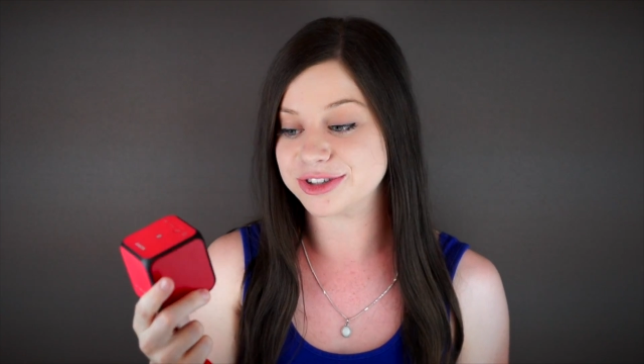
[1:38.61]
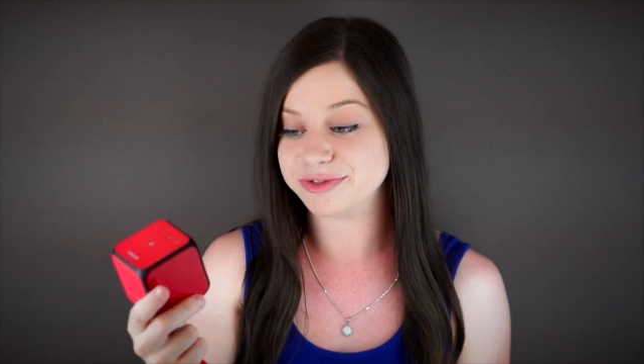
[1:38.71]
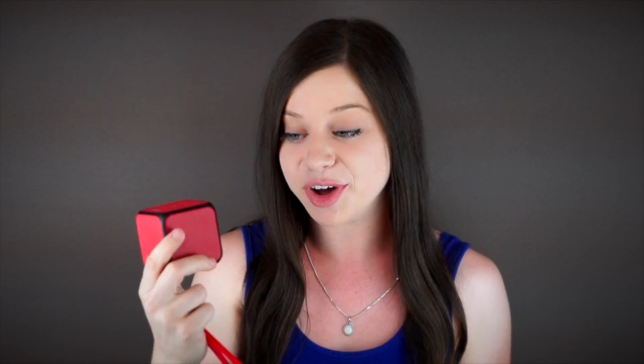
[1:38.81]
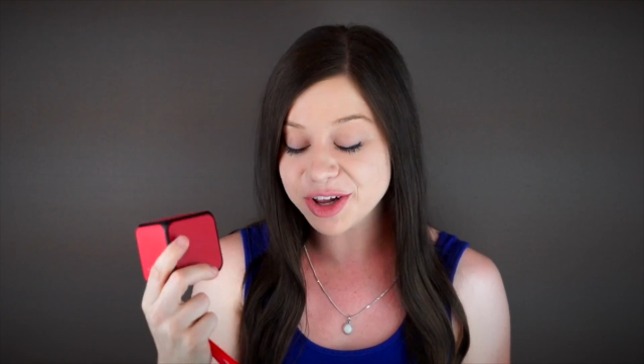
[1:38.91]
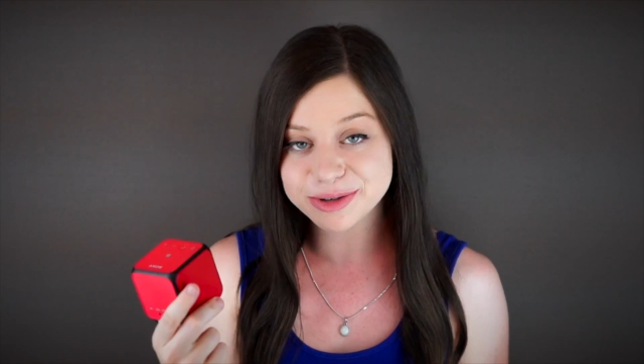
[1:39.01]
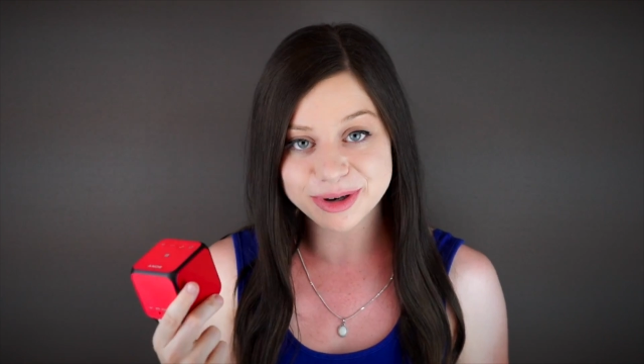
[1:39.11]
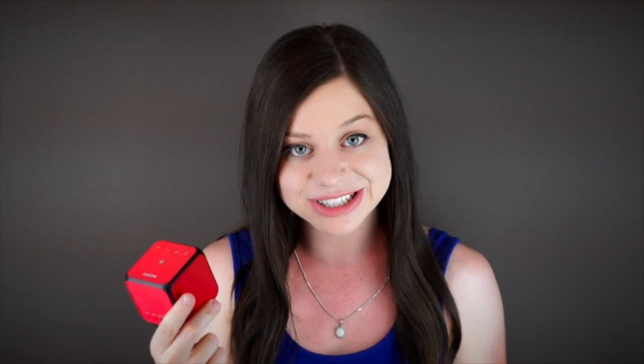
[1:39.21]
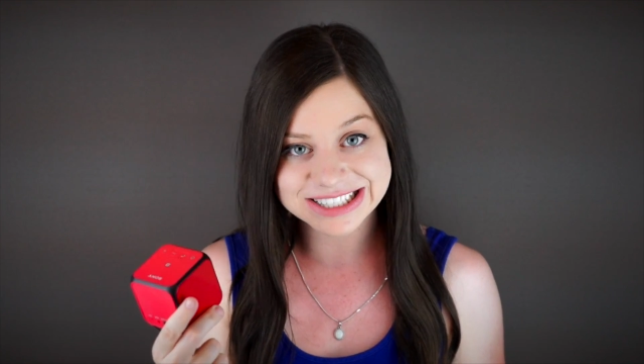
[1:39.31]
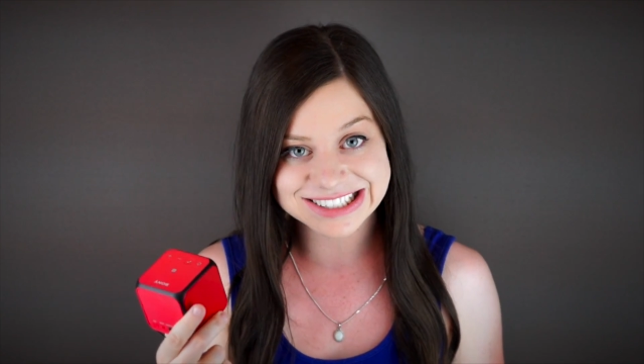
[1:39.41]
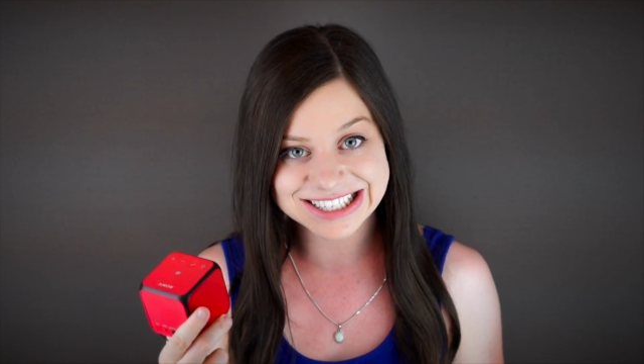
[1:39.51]
The volume
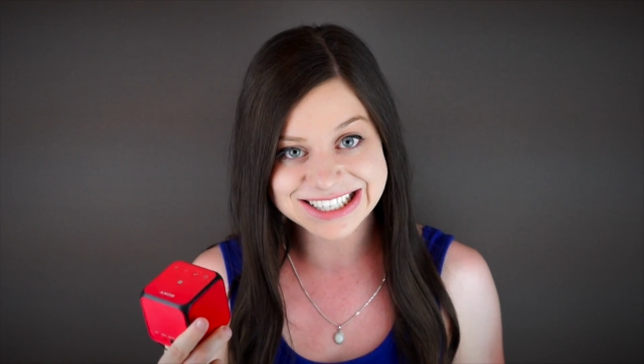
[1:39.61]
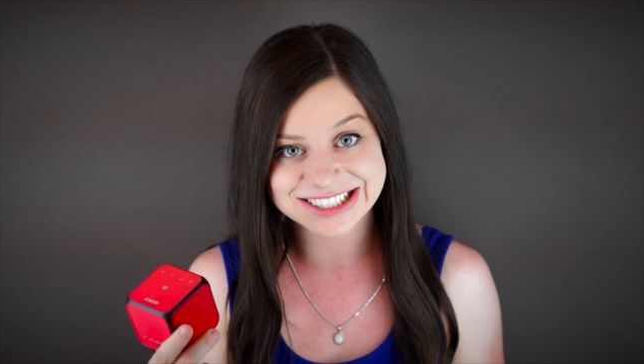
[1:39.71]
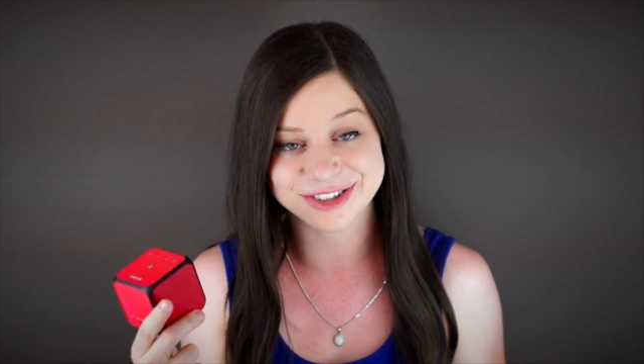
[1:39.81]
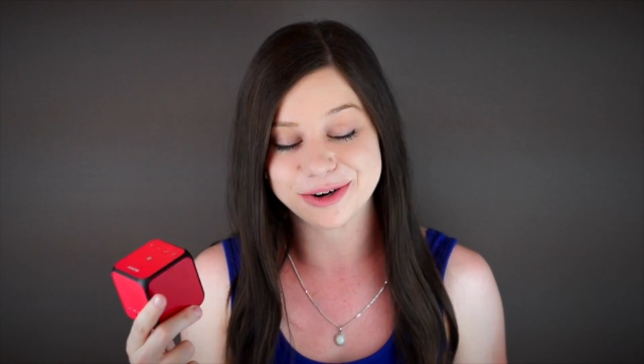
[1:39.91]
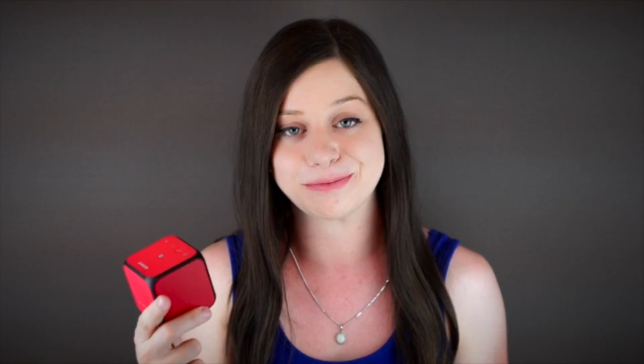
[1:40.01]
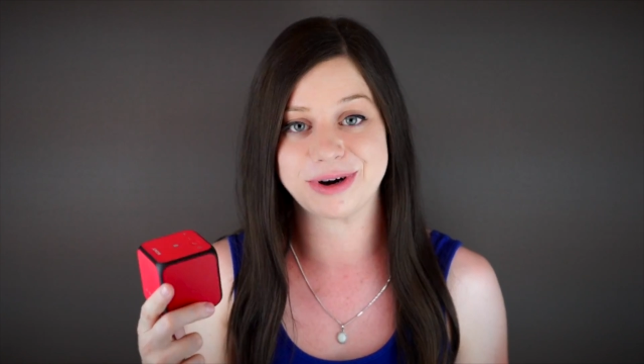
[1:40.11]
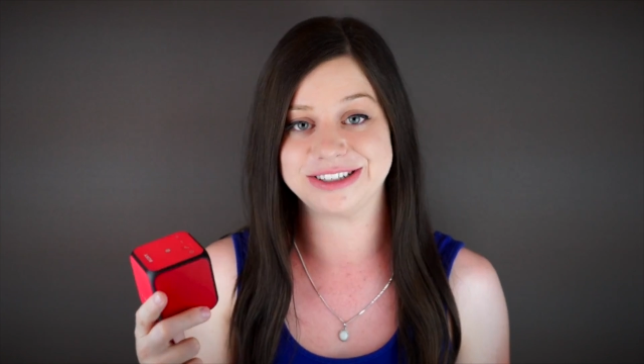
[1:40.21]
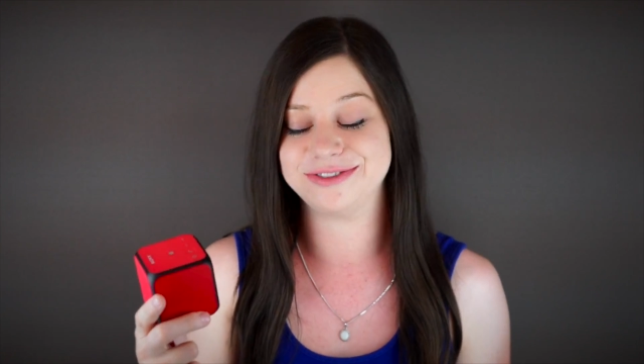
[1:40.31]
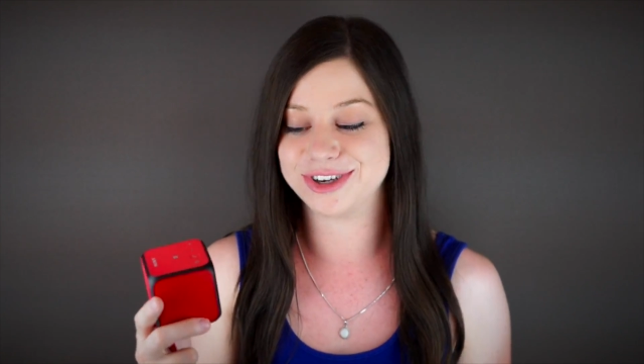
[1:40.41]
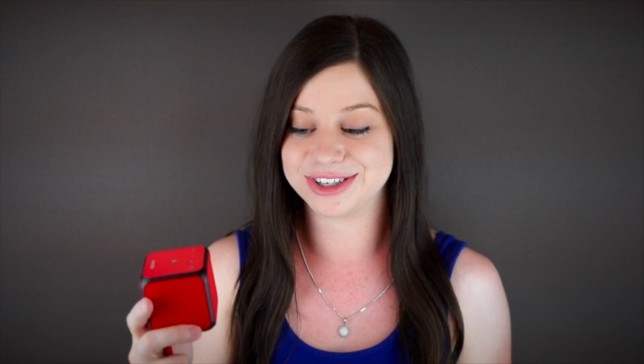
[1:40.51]
on this thing is so
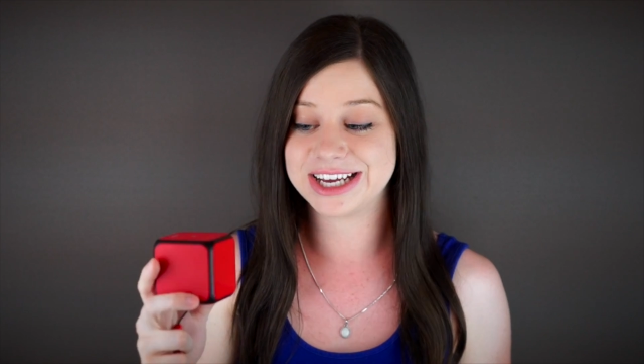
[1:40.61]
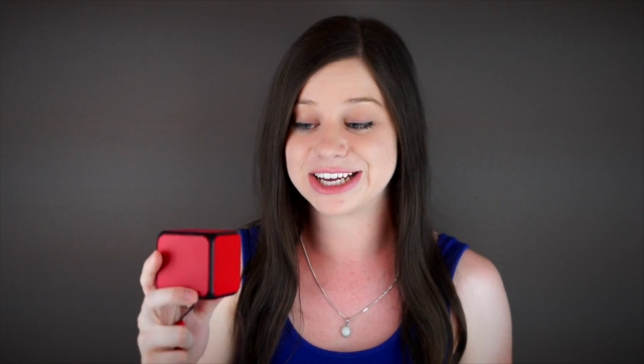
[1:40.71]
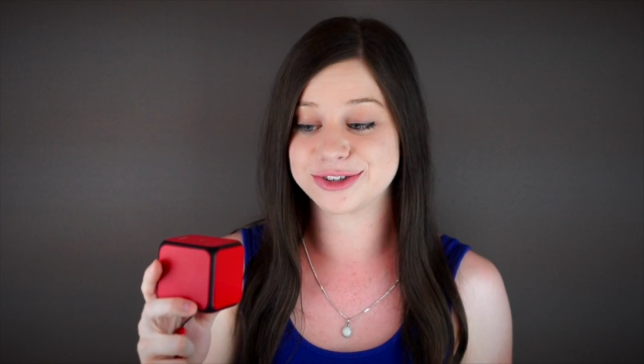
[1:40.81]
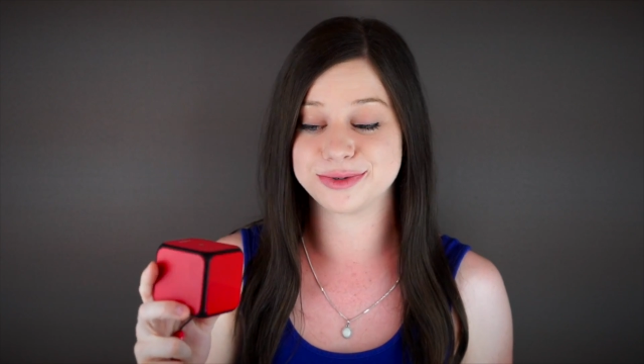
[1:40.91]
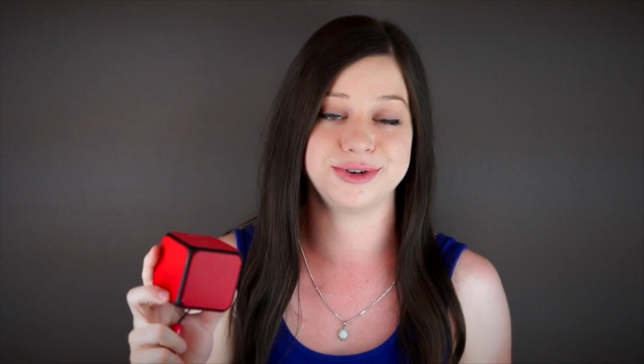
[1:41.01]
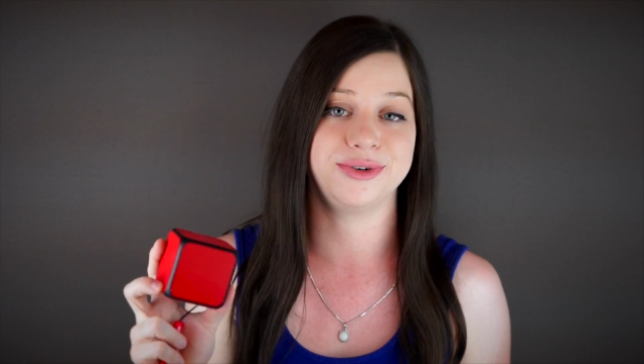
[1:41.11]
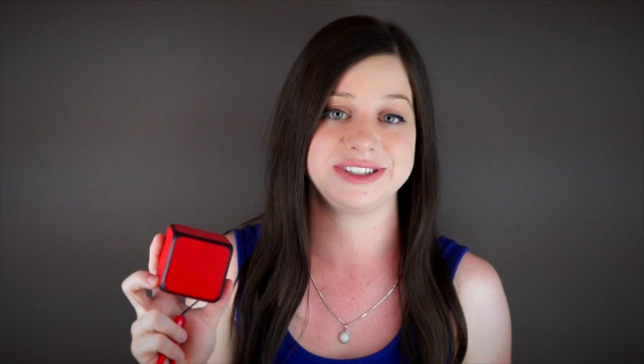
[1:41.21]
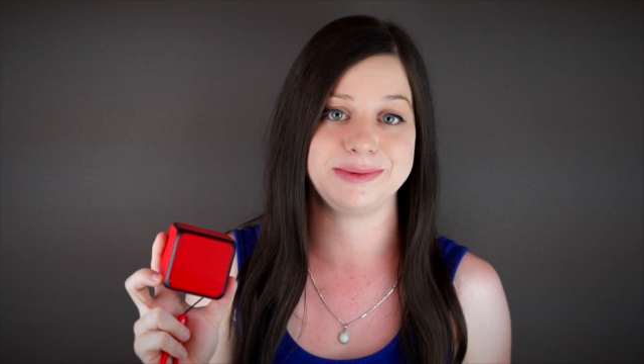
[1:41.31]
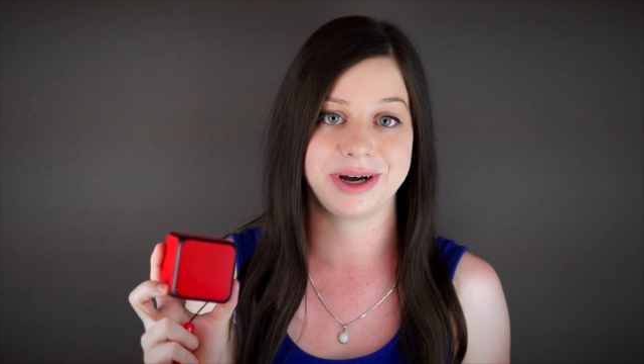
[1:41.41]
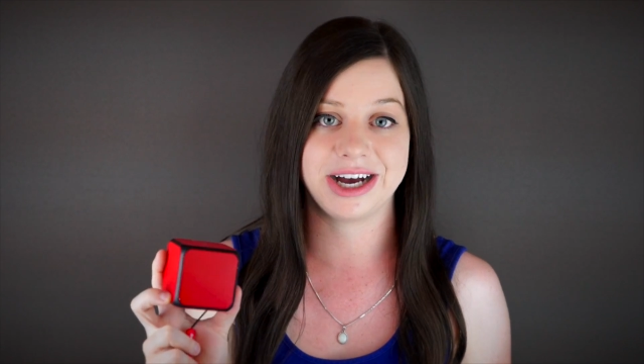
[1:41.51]
impressive. You can take it to a
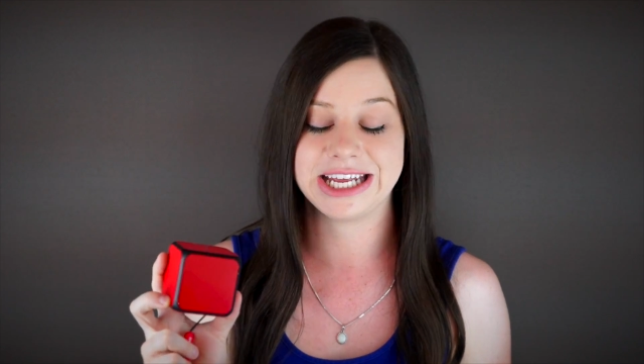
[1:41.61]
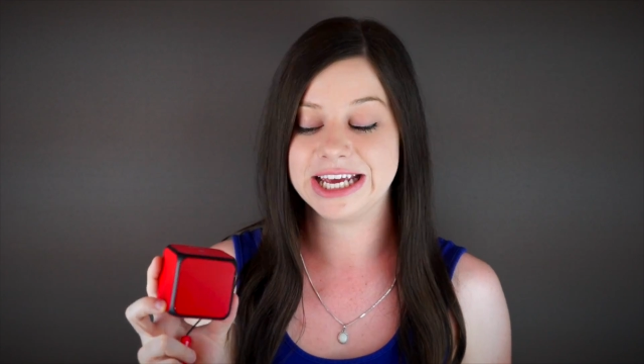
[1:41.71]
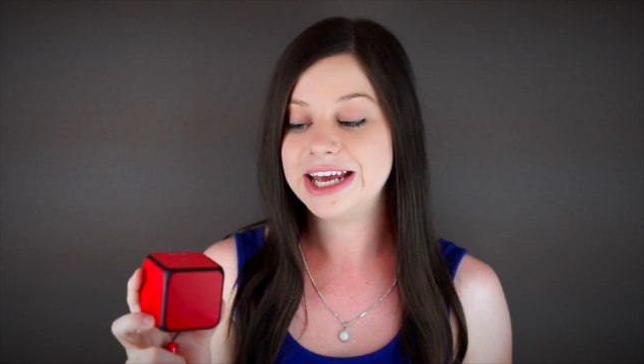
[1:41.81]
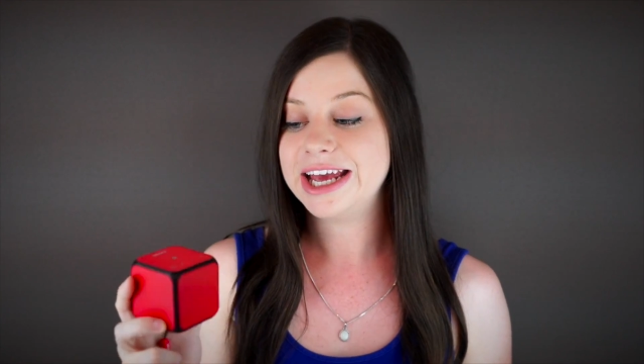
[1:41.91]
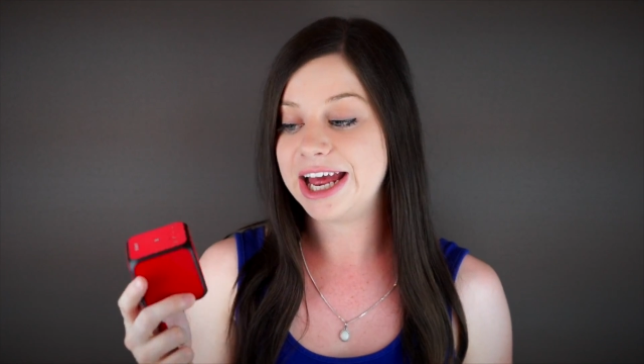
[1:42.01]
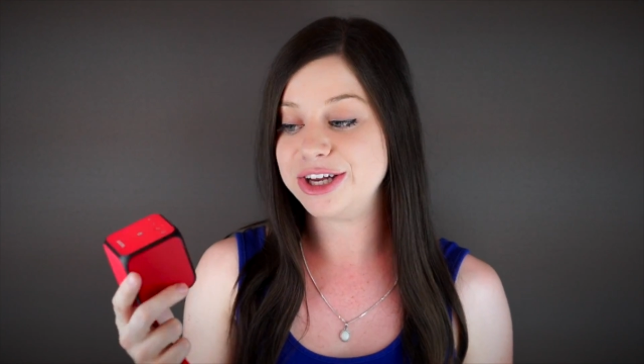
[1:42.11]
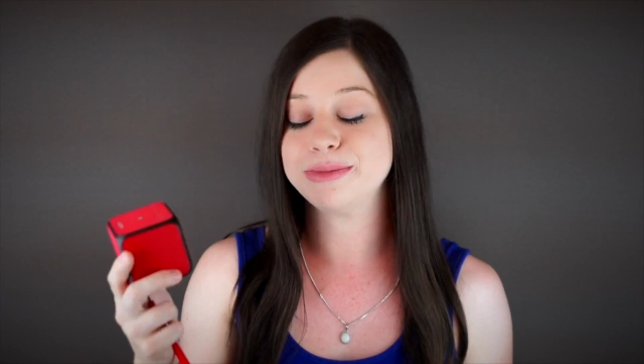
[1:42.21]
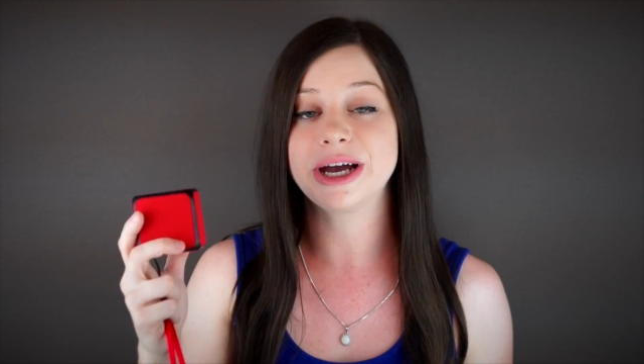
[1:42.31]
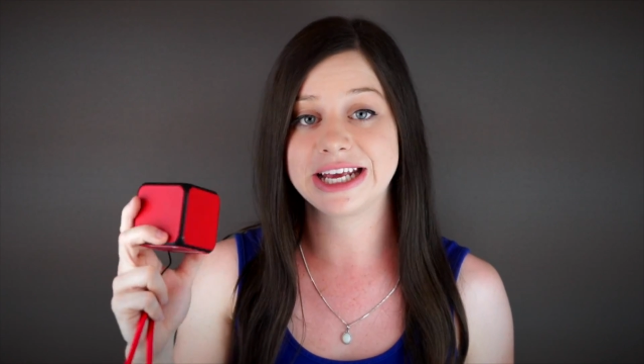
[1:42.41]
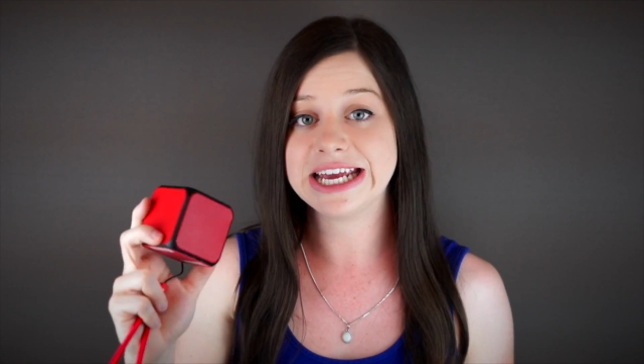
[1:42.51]
noisy party and you'll
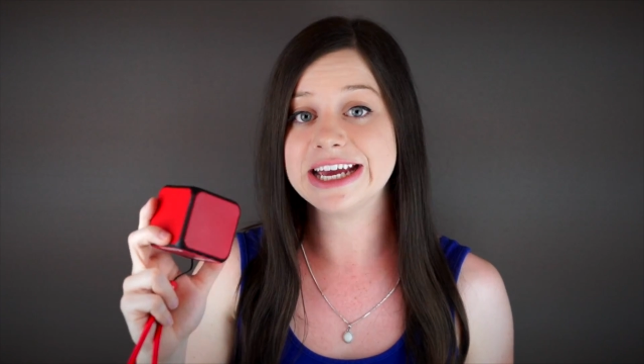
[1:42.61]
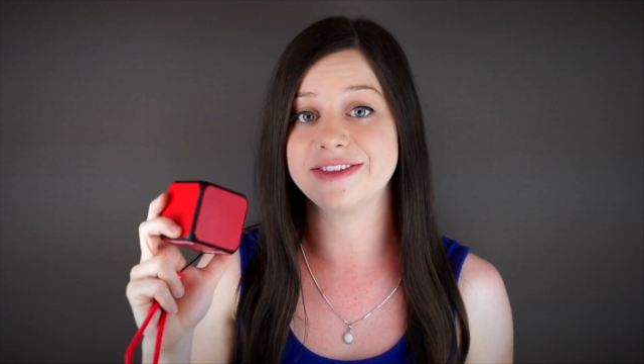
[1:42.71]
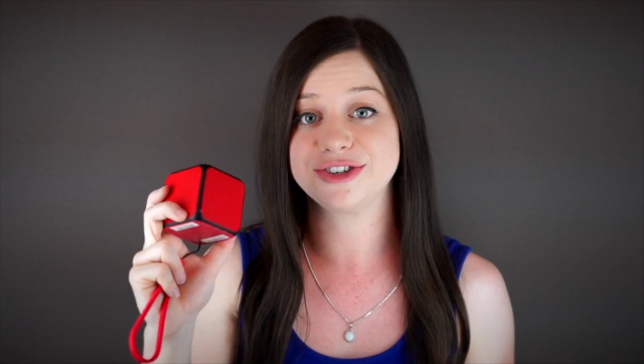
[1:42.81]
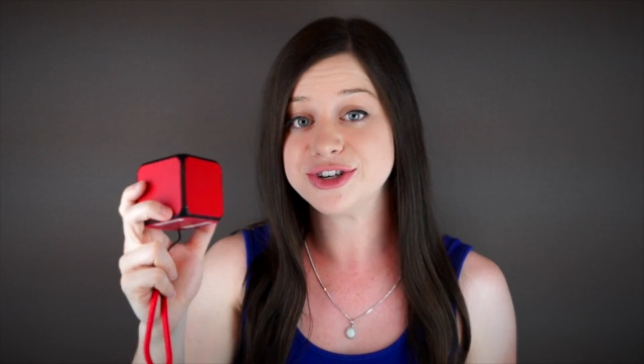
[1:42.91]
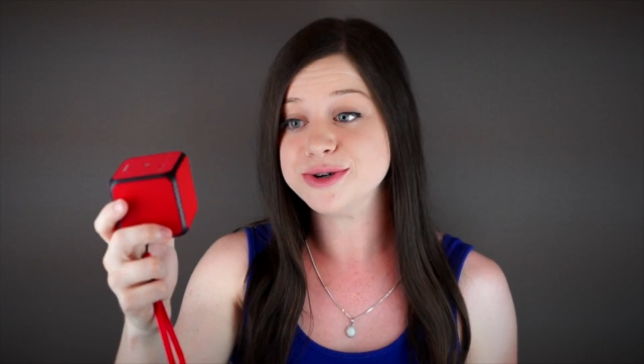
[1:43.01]
be able to hear the